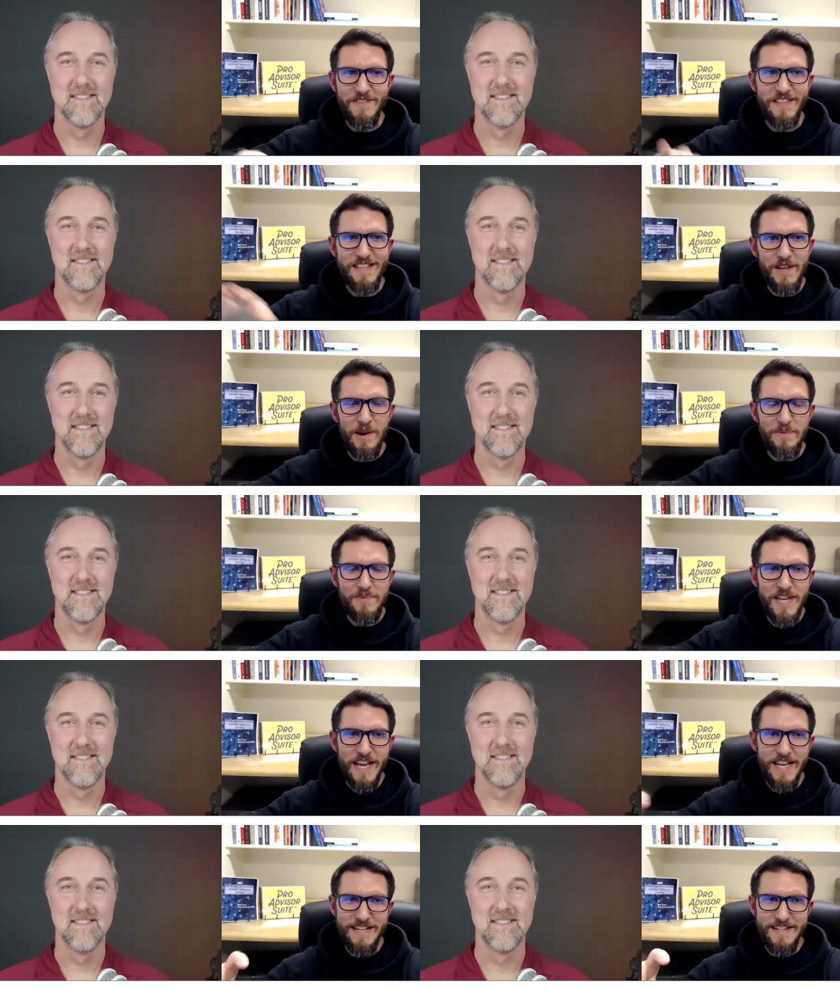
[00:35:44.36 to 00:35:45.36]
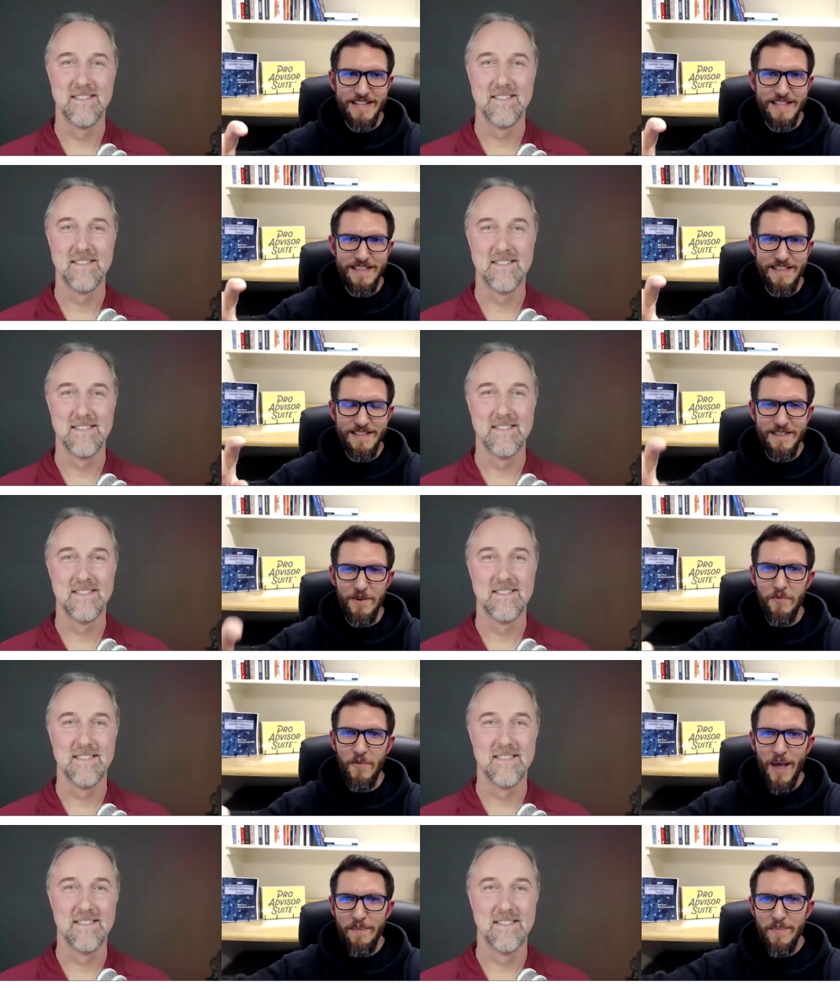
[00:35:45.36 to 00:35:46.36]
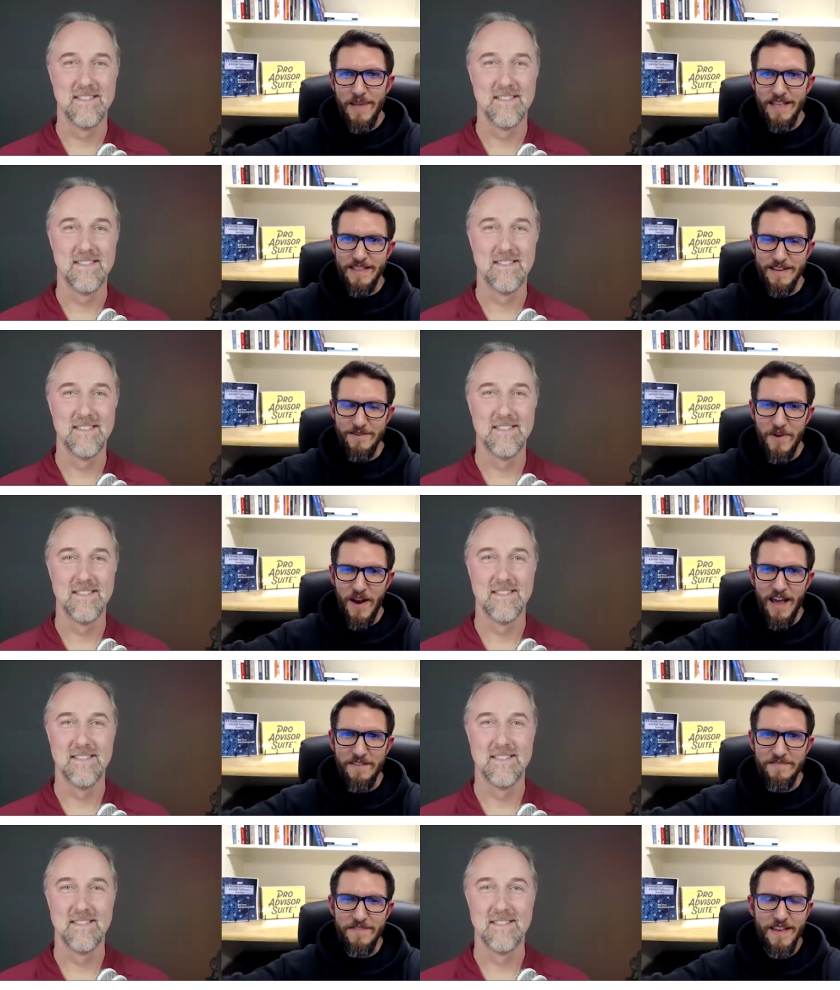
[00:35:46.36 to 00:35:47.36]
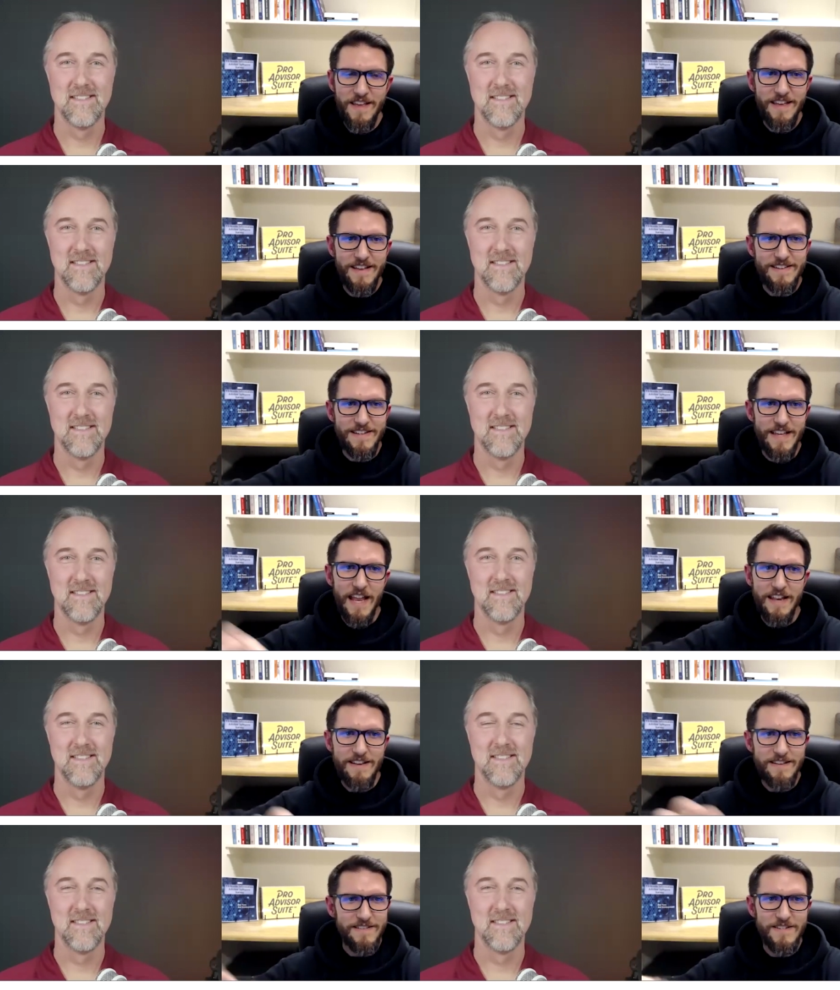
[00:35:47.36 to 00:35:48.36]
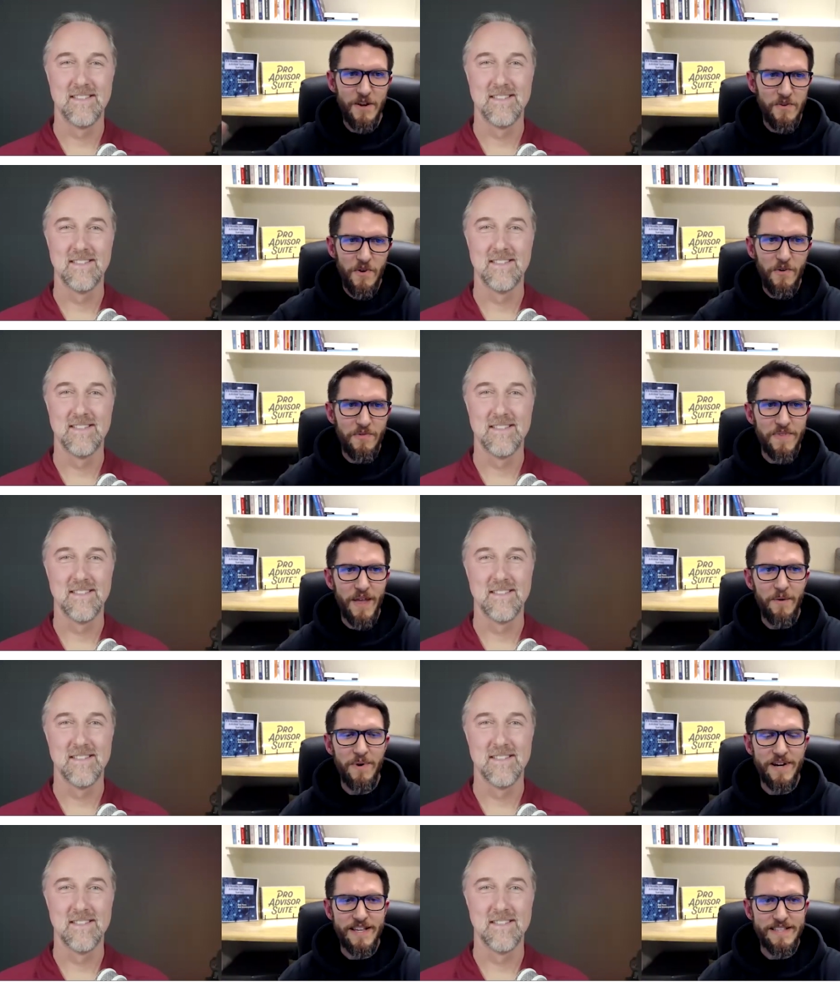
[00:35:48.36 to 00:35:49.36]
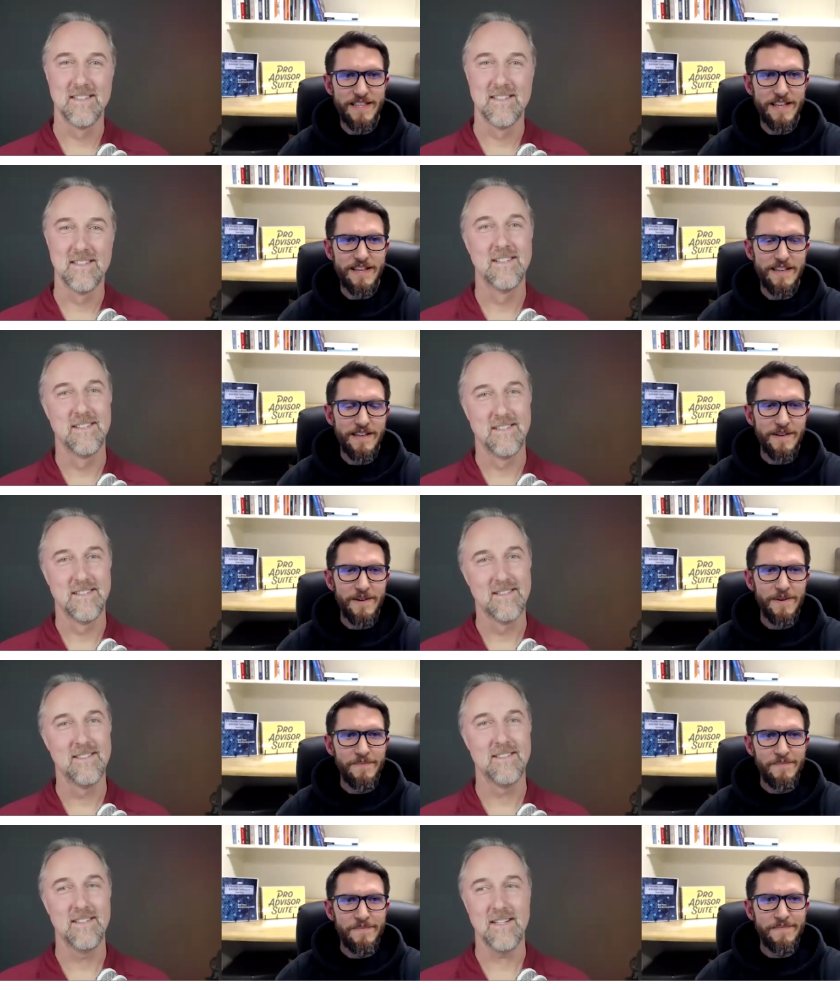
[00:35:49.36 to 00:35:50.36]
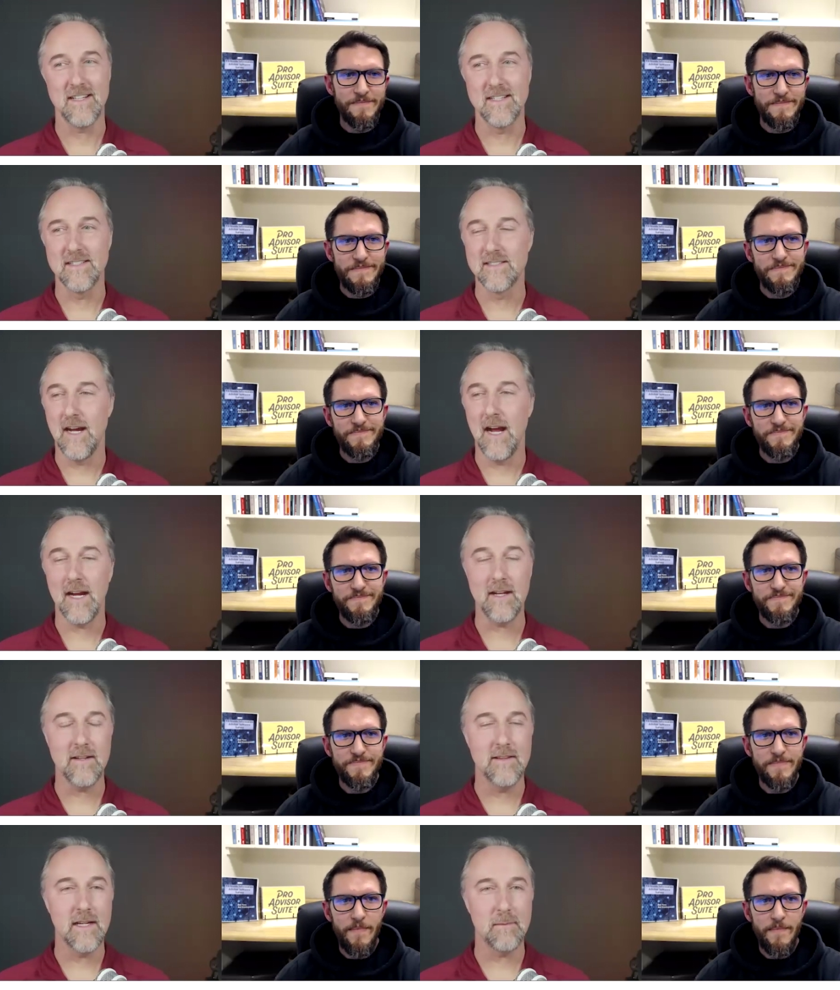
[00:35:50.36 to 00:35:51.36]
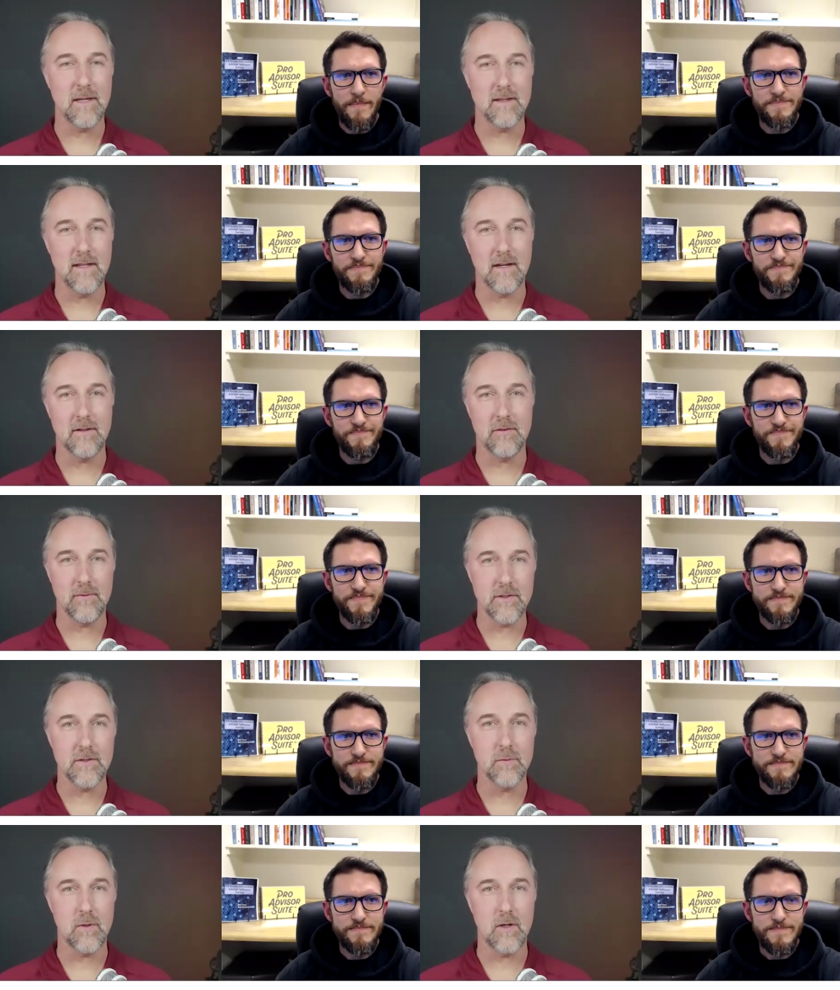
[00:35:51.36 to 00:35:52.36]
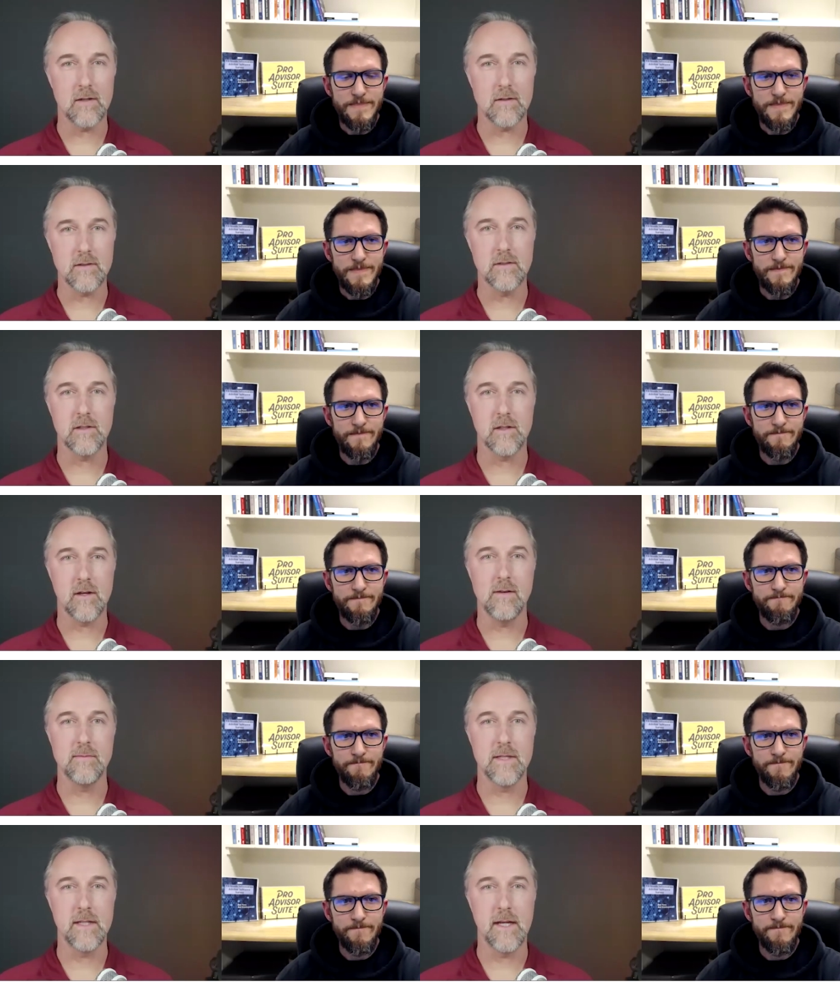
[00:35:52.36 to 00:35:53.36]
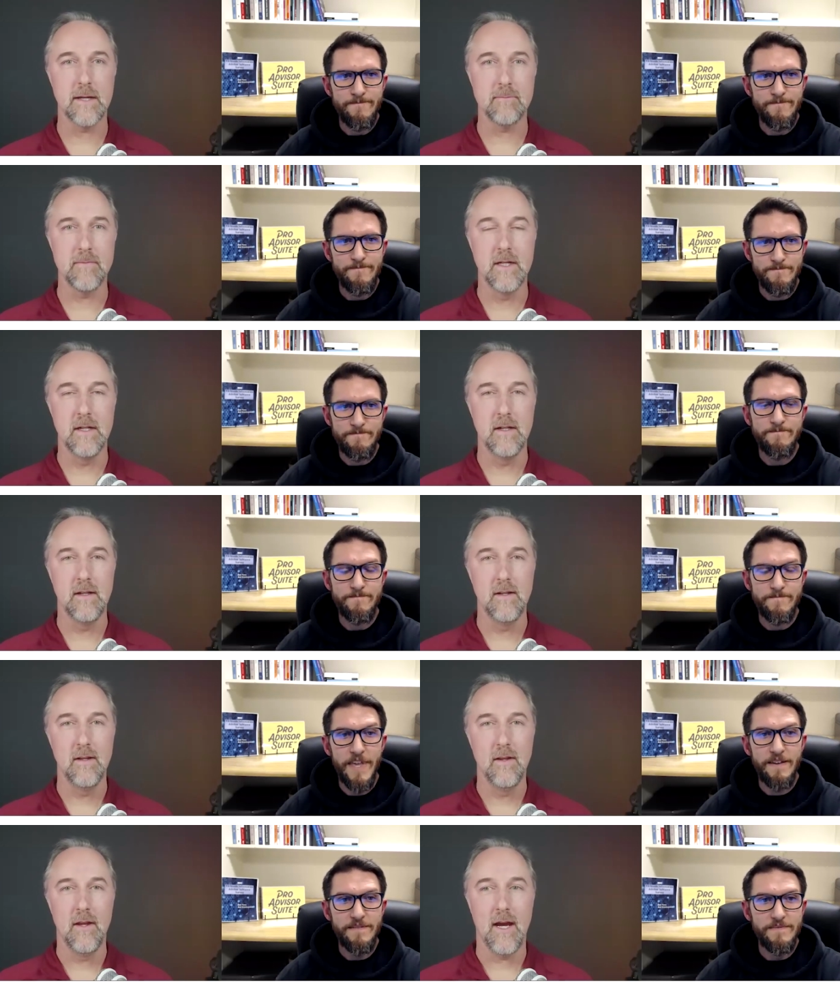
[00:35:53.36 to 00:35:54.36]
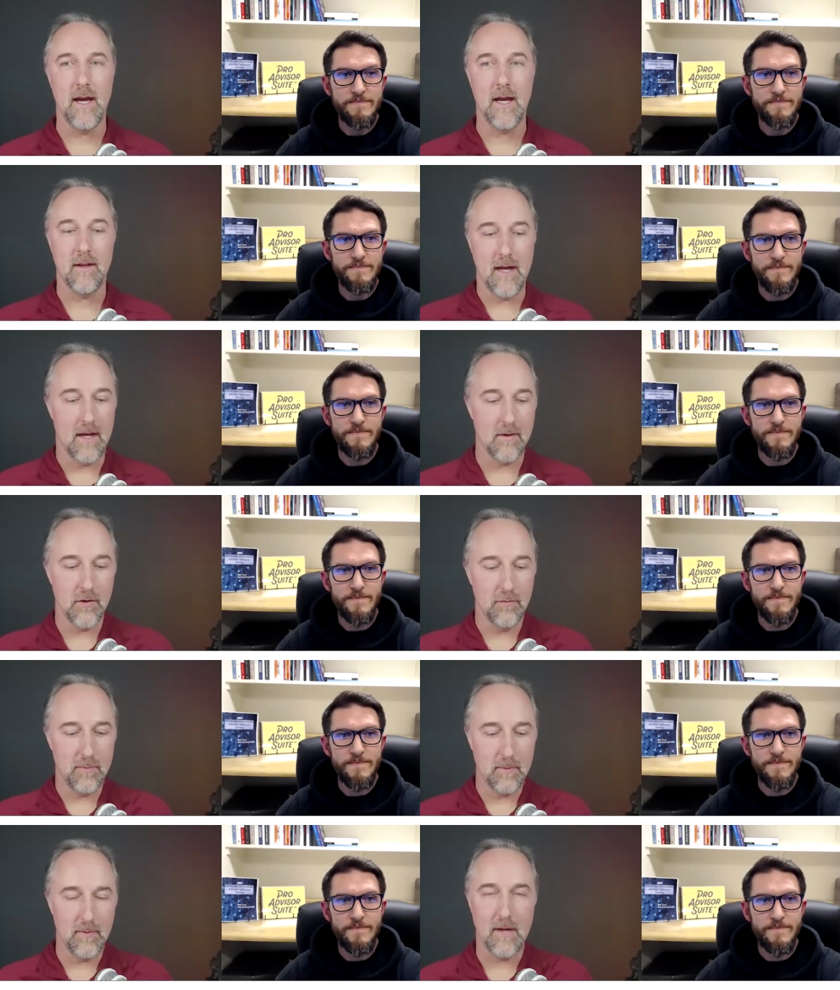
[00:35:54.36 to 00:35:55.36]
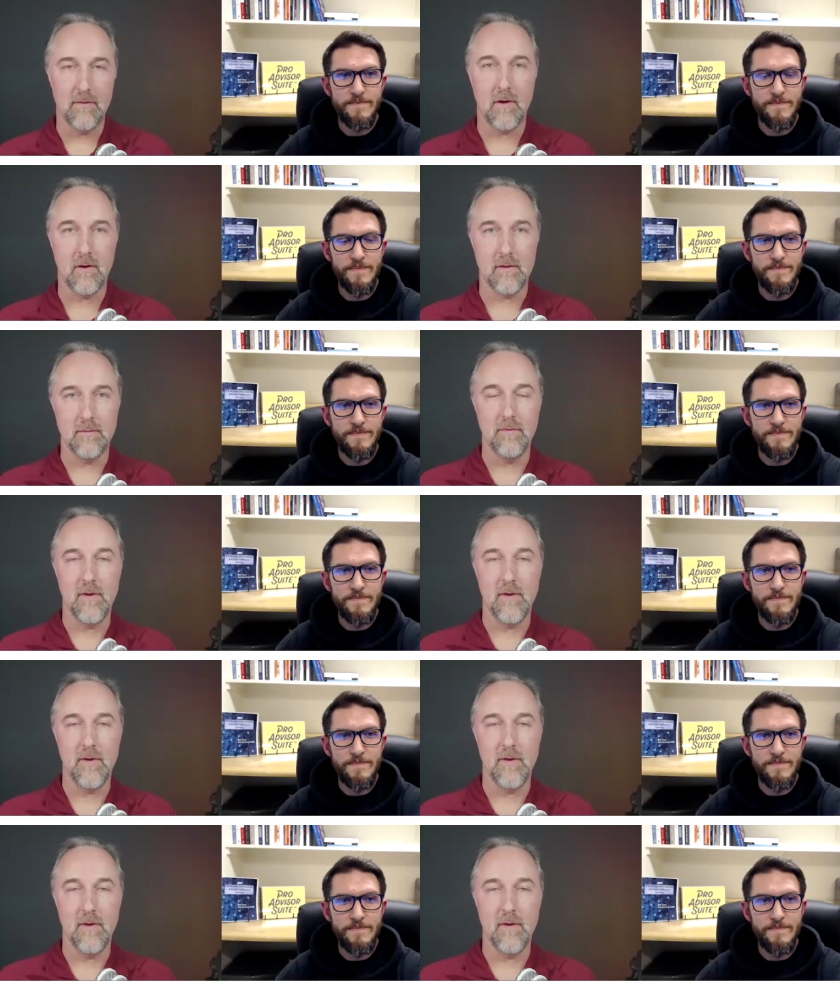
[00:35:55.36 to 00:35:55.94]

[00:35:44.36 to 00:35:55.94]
Speaker 1: So this year, I'm changing it to the the web and the graph to kind of show the whole networking thing.
Speaker 2: Nice. I got to think about that because Richard Walker is such a common name. Yeah. I, I, don't know if people have a hard time